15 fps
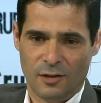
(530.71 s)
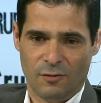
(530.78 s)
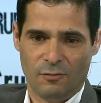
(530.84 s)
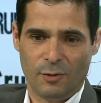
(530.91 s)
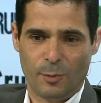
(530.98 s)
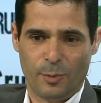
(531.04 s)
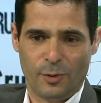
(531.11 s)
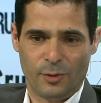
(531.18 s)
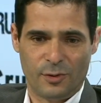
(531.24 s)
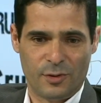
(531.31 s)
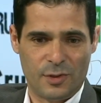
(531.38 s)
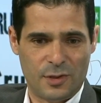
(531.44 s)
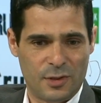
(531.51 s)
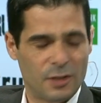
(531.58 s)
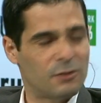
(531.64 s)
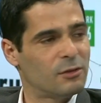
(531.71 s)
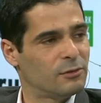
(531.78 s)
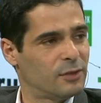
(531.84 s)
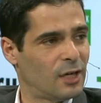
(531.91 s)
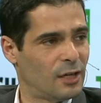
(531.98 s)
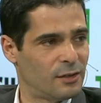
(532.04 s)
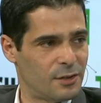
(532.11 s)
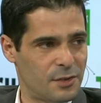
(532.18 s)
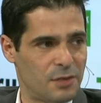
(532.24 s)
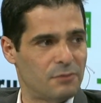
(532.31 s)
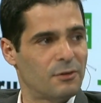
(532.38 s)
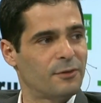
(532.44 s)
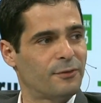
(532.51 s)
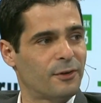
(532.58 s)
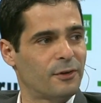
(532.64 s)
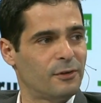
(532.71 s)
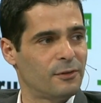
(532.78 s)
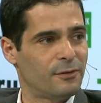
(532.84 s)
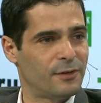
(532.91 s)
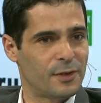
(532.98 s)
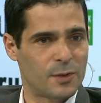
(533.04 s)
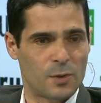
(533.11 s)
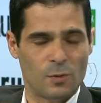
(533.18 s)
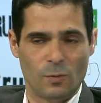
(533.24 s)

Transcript: We put zero dollars in referral fees.